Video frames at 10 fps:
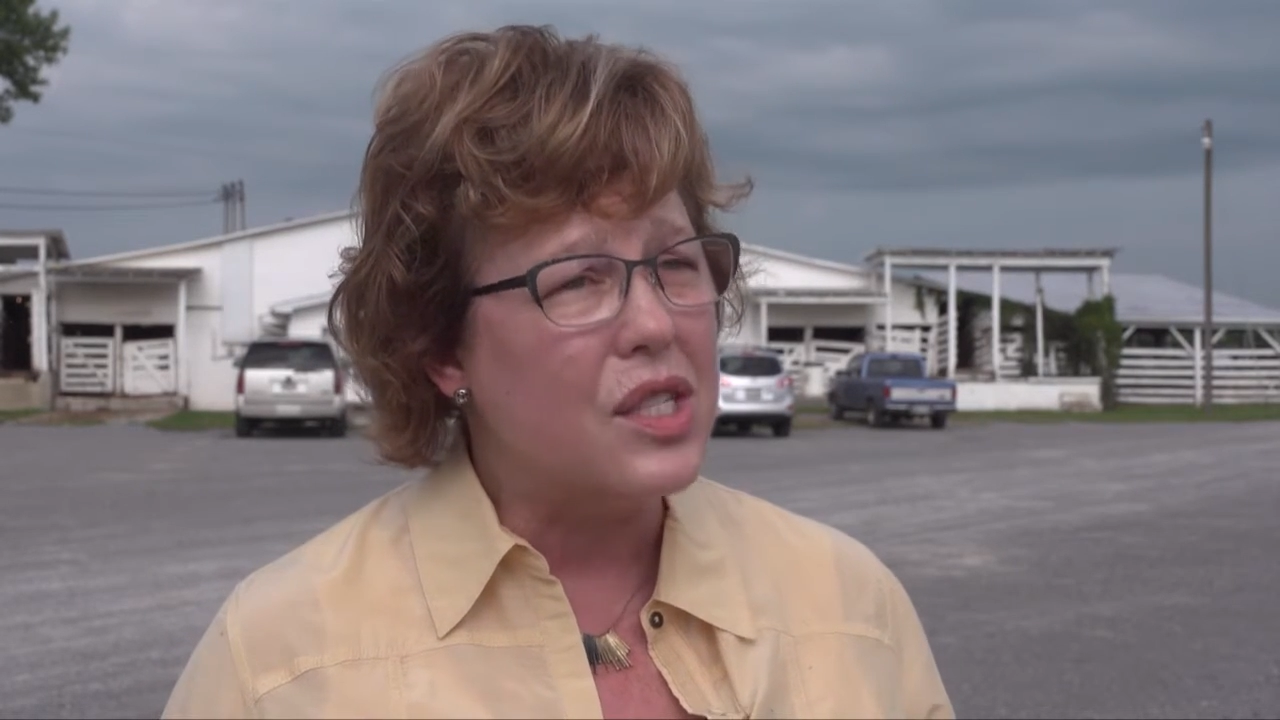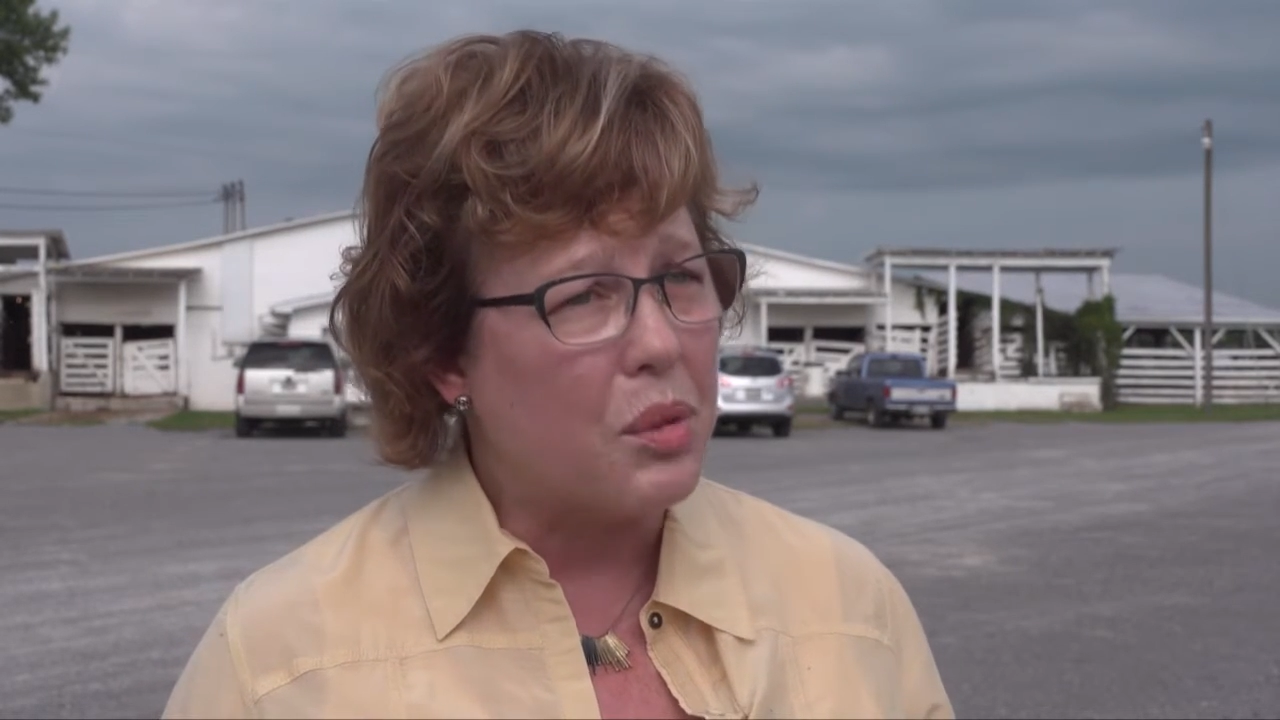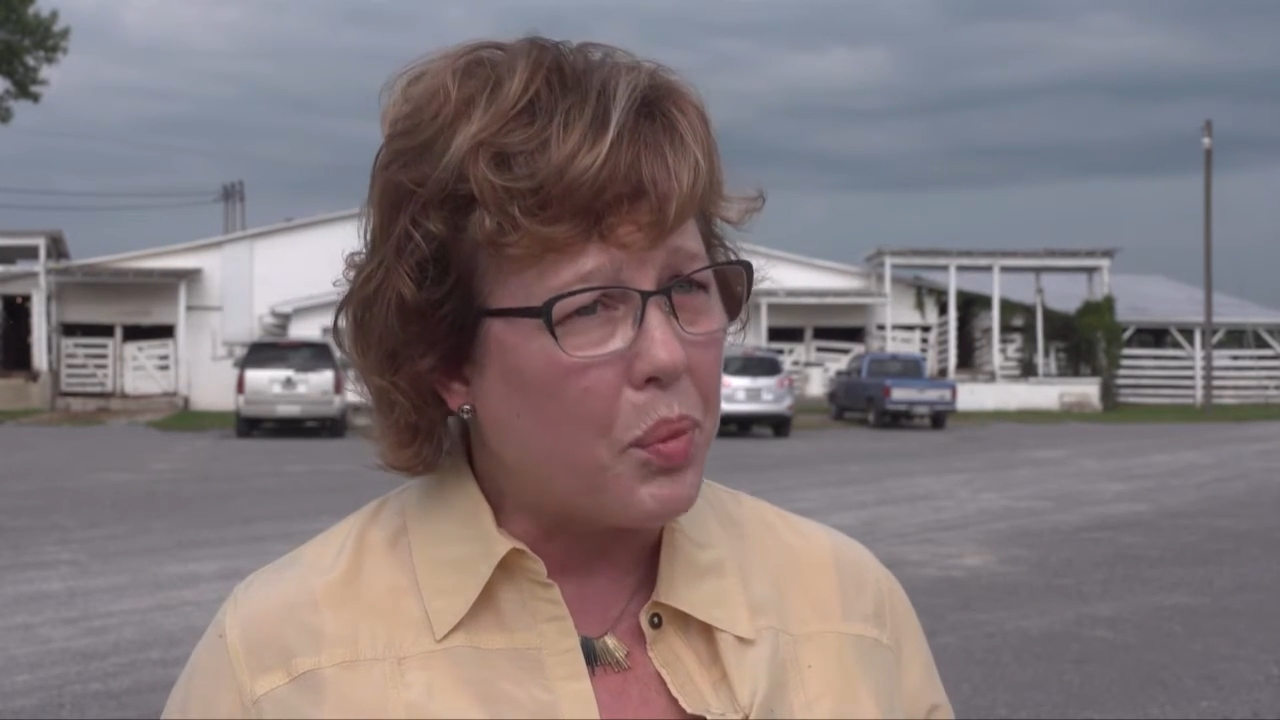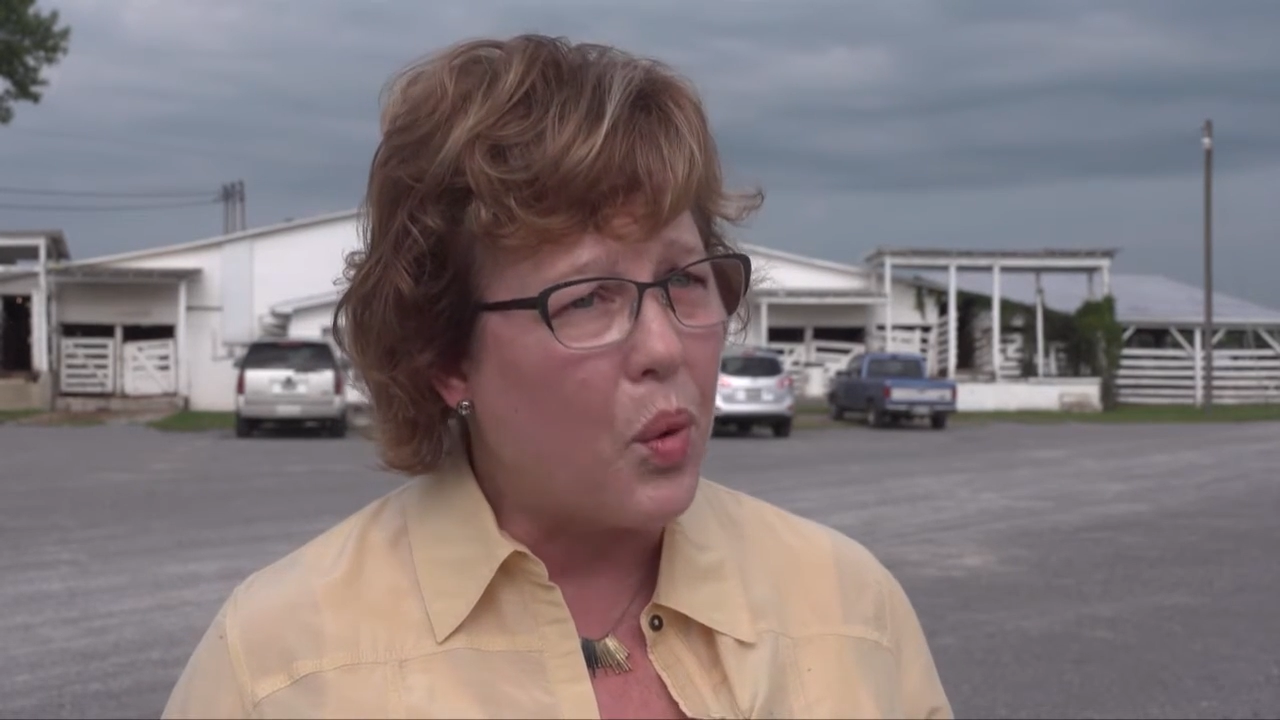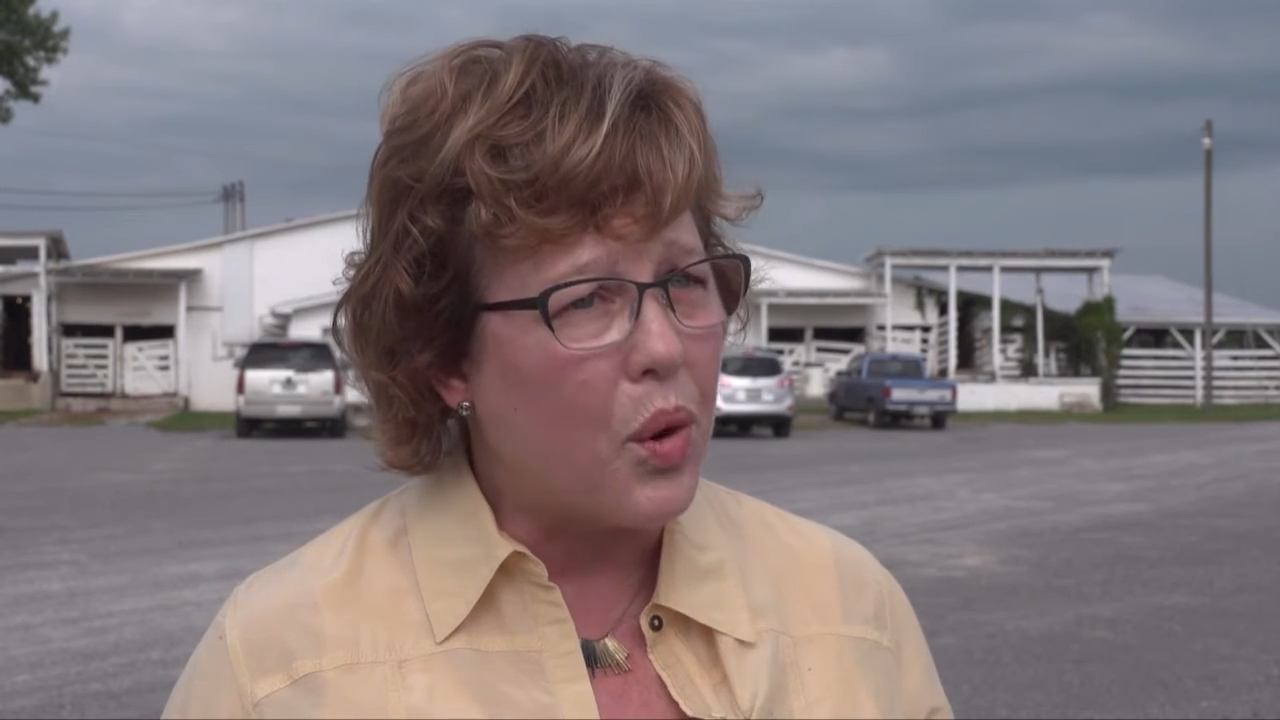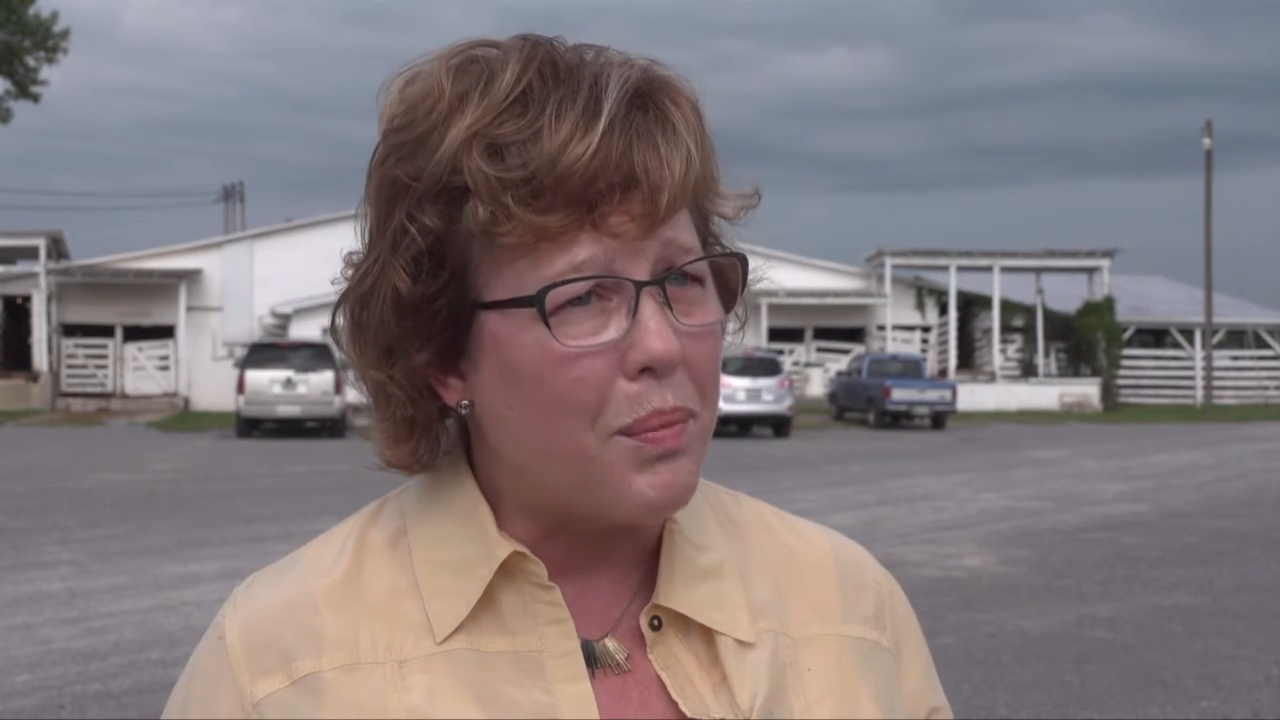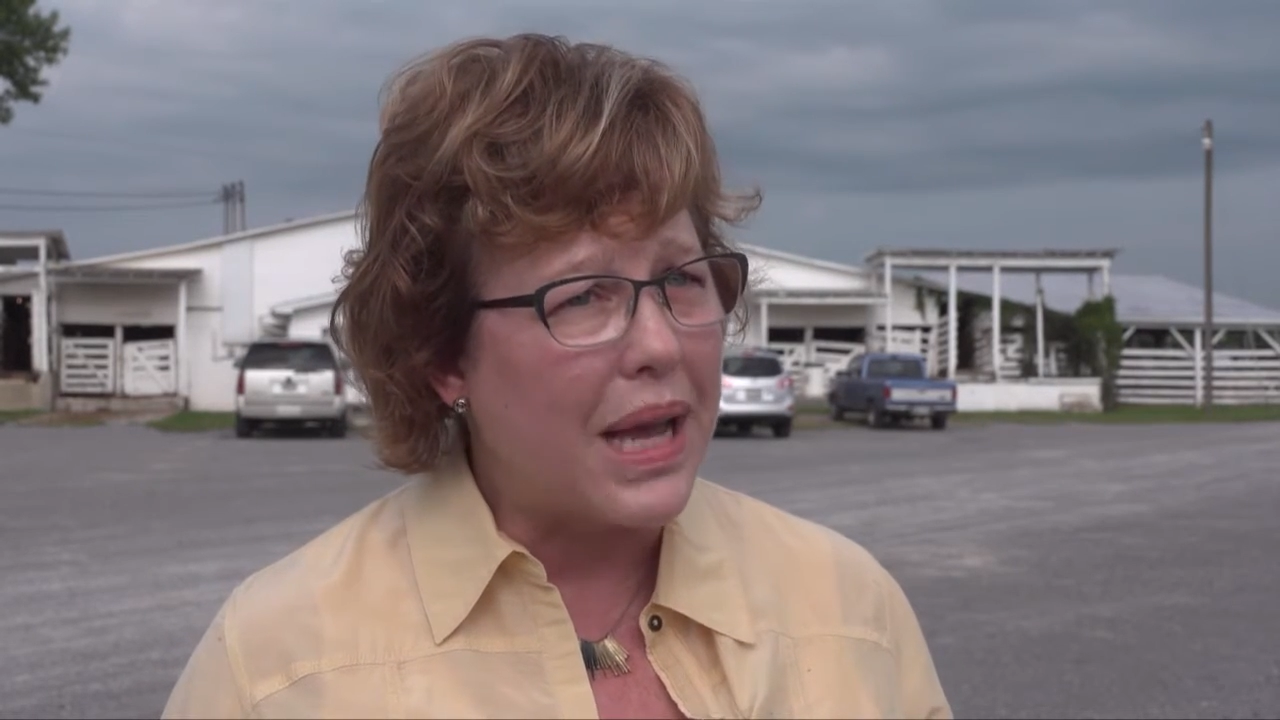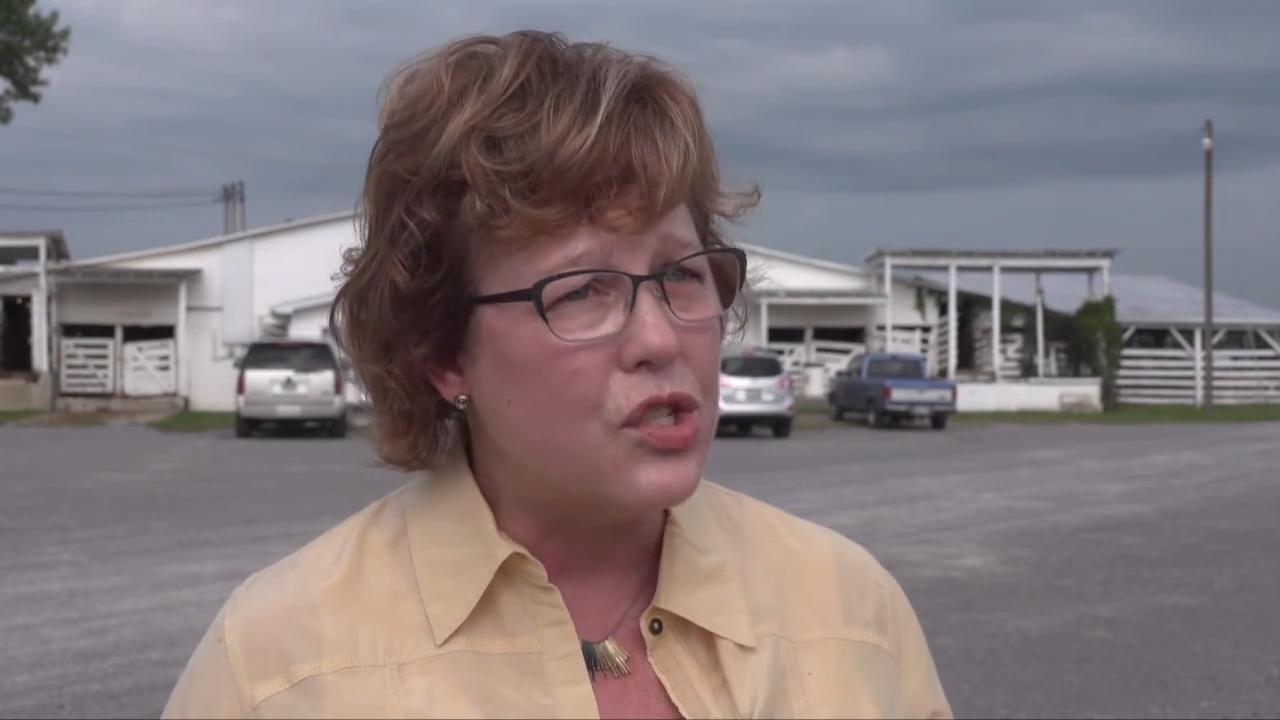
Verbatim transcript: support my